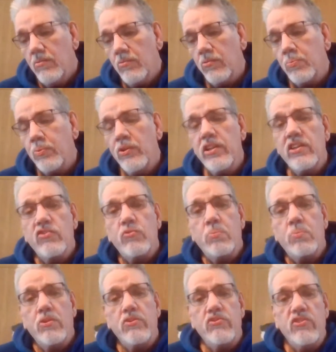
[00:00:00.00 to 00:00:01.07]
with putting
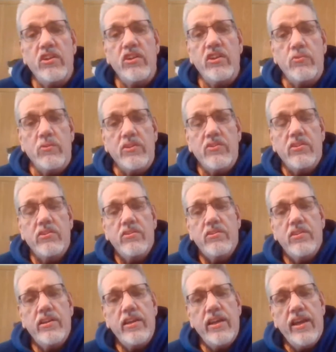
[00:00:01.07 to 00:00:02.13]
sports into it.
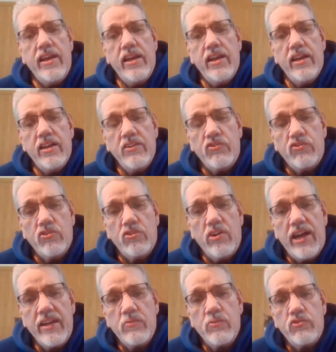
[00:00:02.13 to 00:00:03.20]
And so
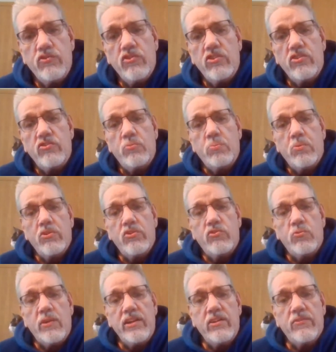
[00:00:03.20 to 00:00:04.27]
I was a
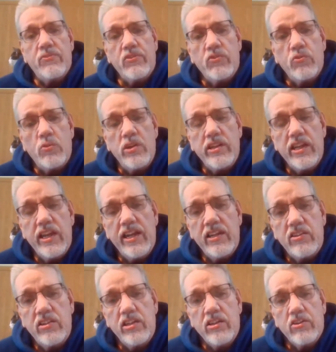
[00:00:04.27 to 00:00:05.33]
sports writer for
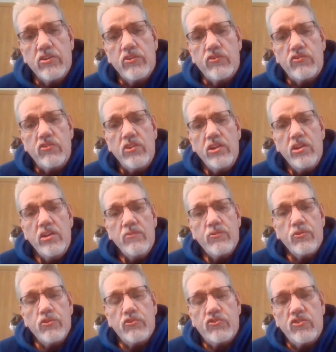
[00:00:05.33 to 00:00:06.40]
28 years,
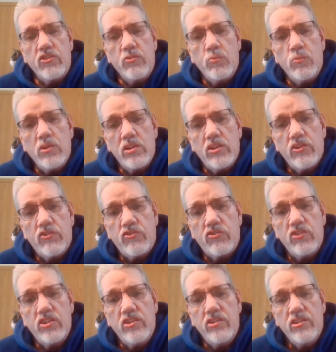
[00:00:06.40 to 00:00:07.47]
first in
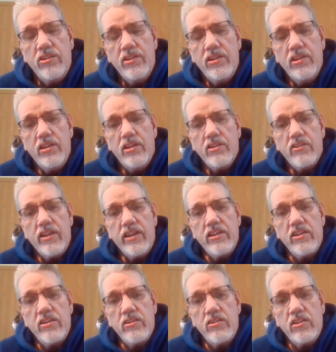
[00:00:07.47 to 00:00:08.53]
Williston,
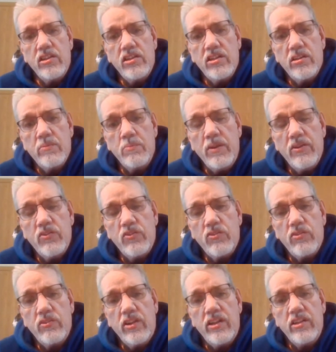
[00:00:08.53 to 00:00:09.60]
then
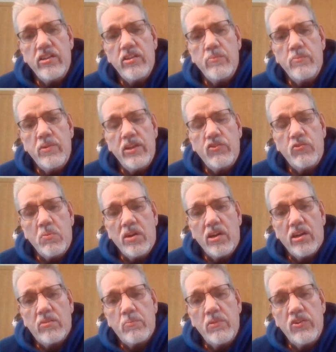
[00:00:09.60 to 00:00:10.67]
in
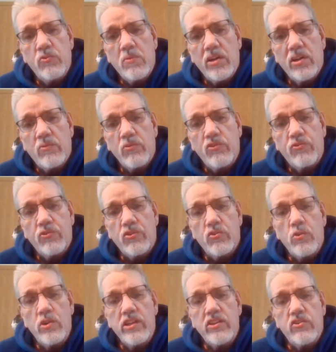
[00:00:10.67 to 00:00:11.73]
Bismarck. Bismarck was for
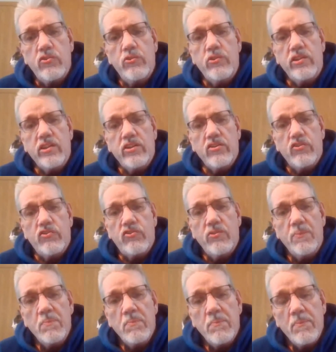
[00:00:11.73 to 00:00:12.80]
22 years,
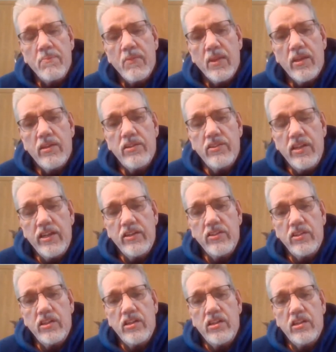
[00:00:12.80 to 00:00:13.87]
and then